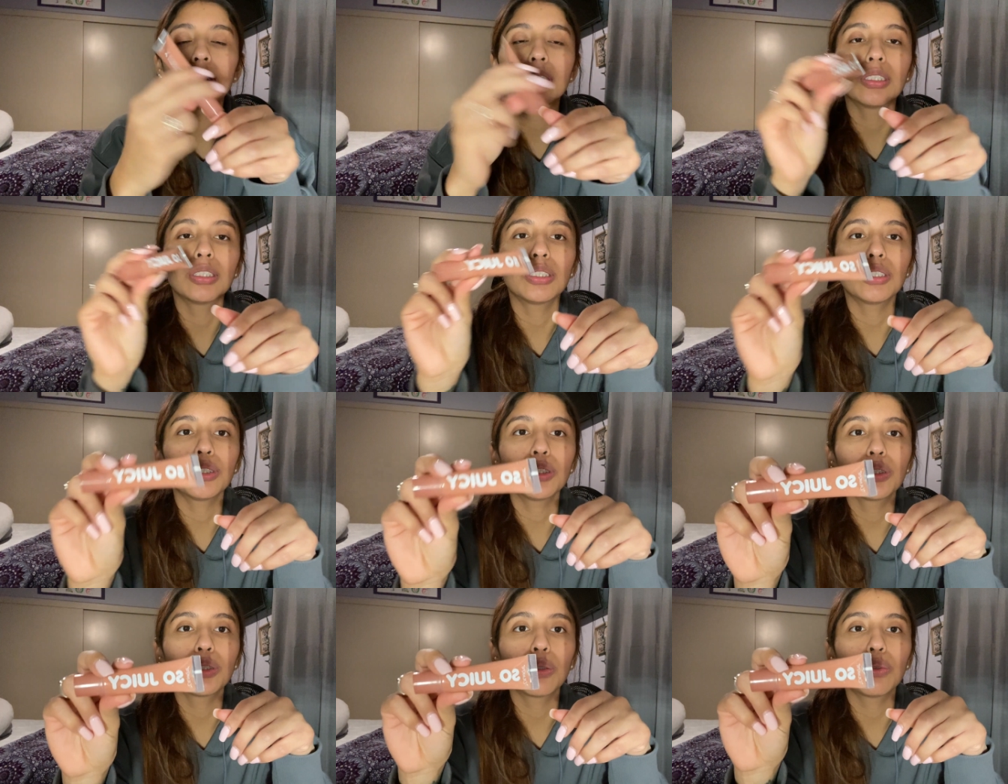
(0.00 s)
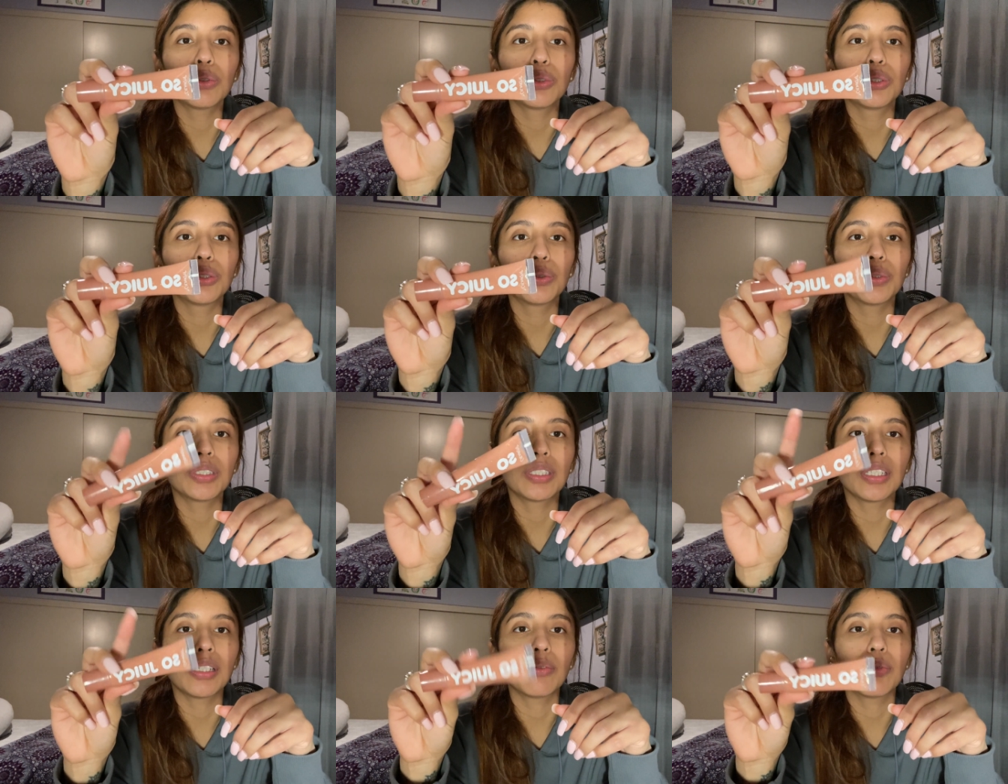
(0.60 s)
is the So
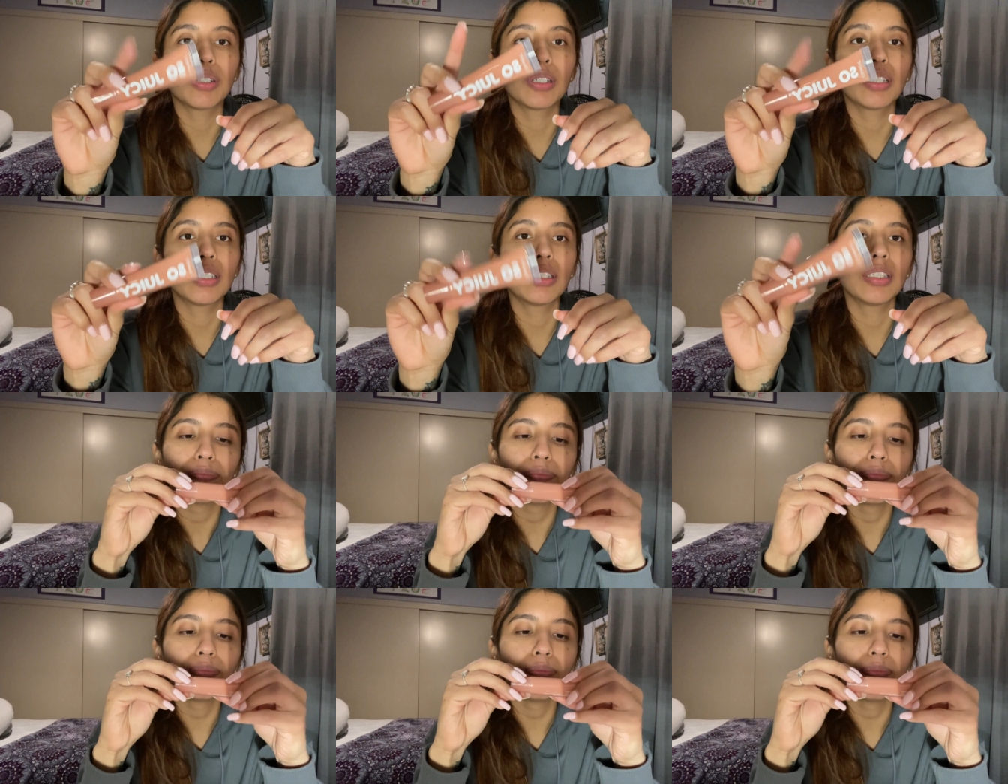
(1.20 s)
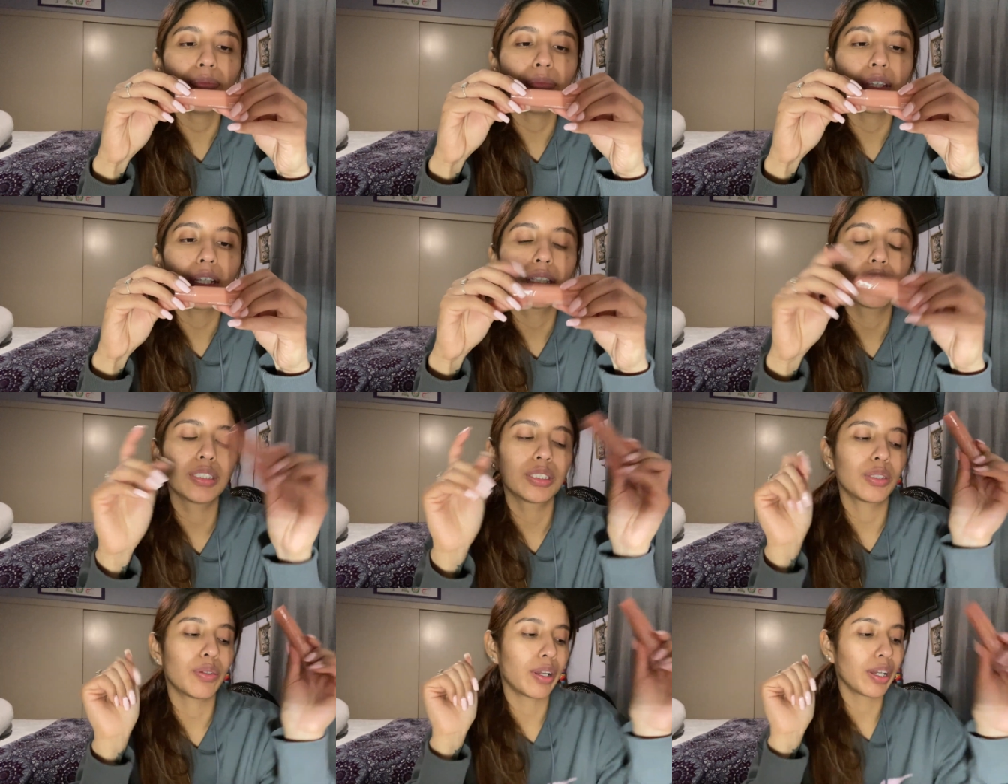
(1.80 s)
Juicy one.
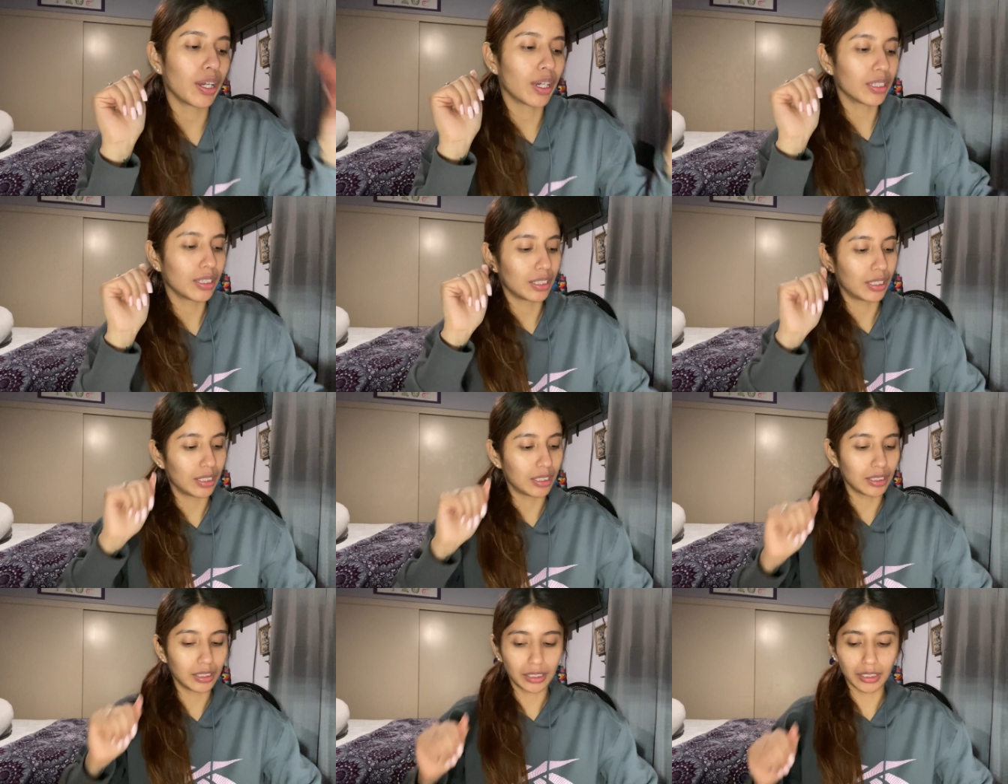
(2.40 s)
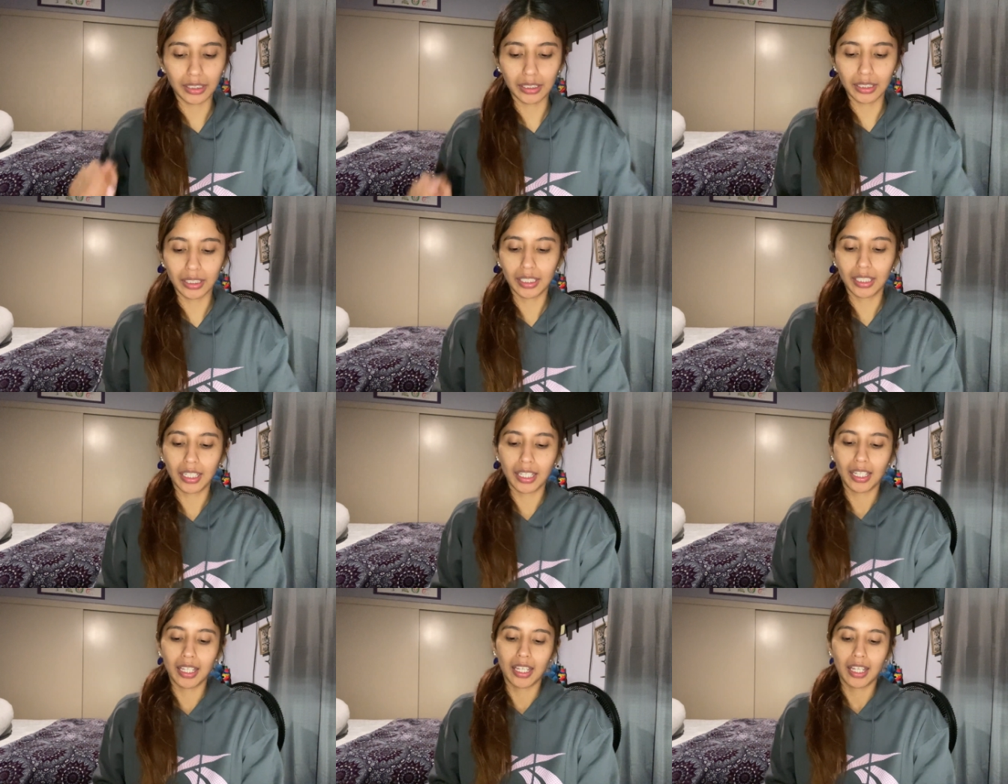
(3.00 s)
So I got this.
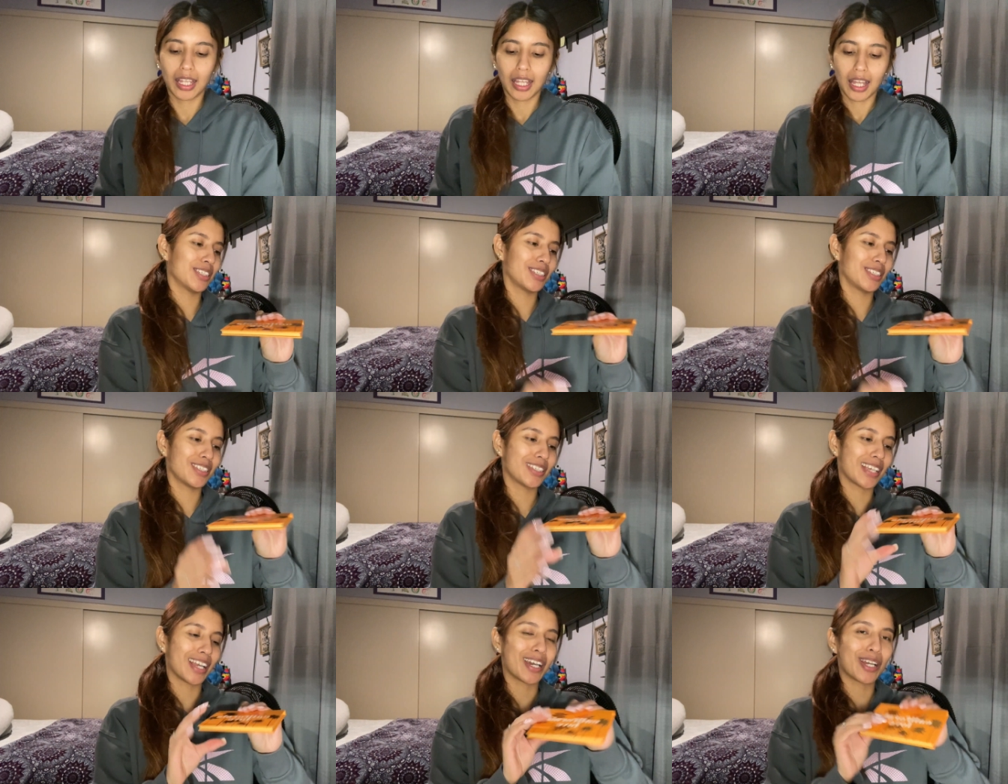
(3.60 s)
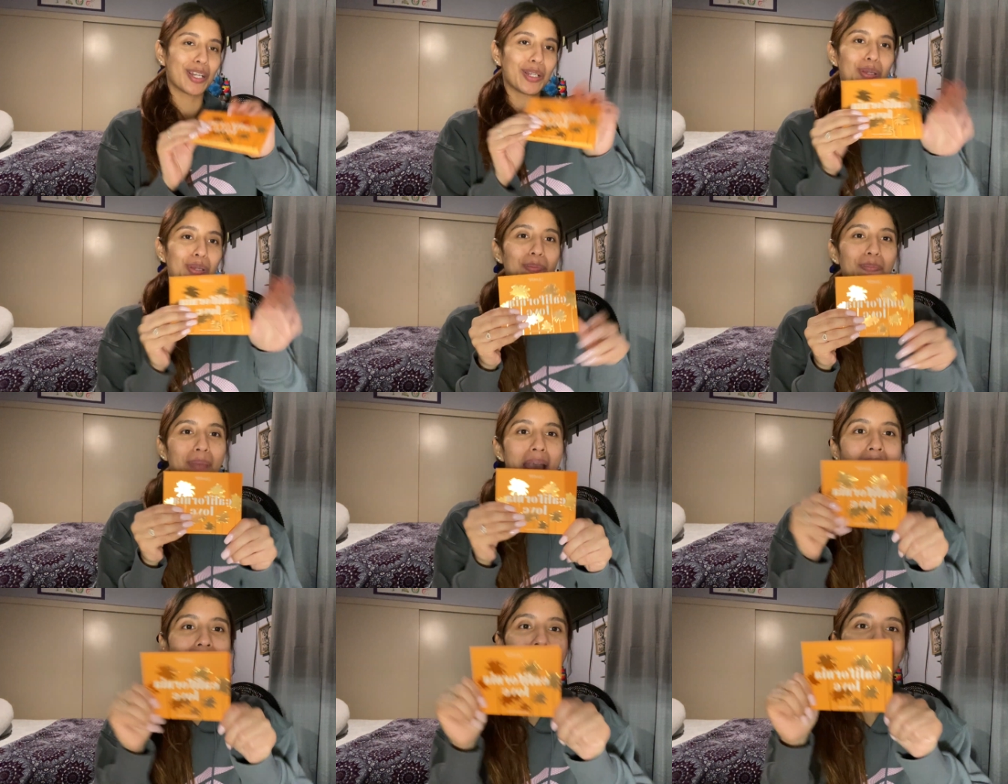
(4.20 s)
I got a new
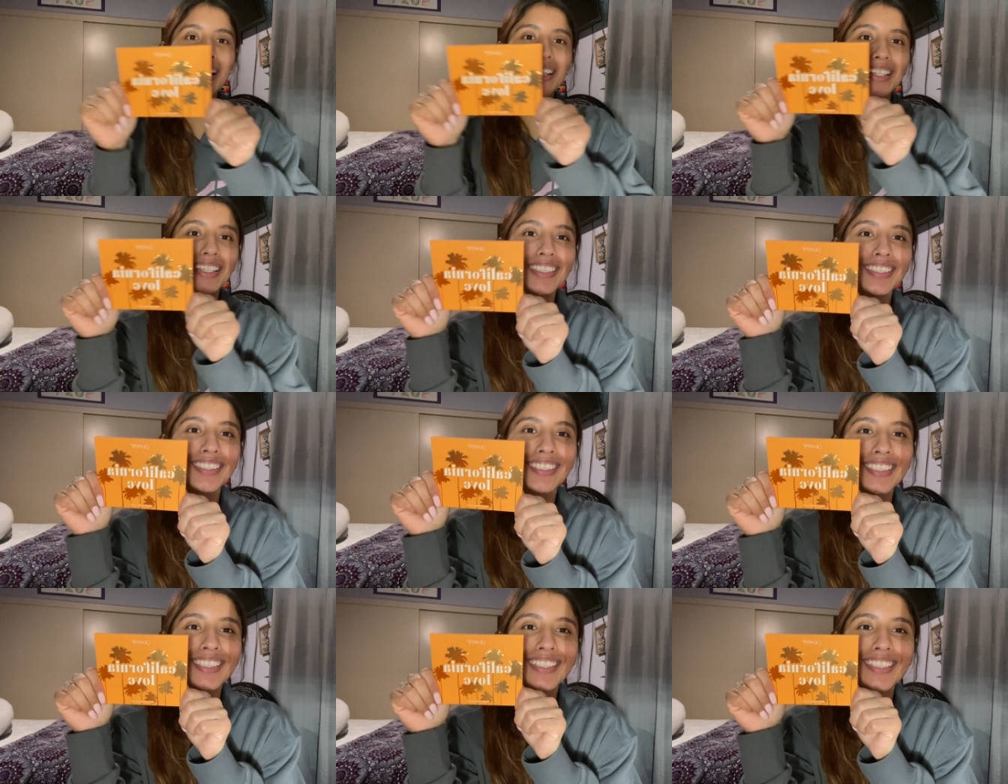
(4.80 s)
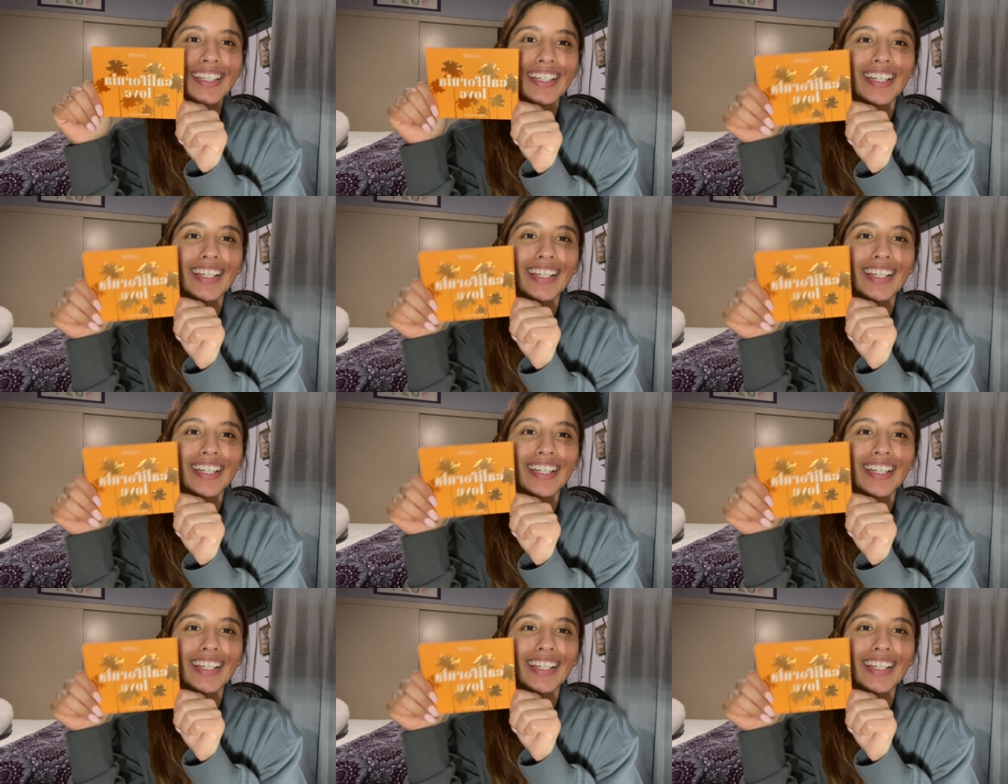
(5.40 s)
palette.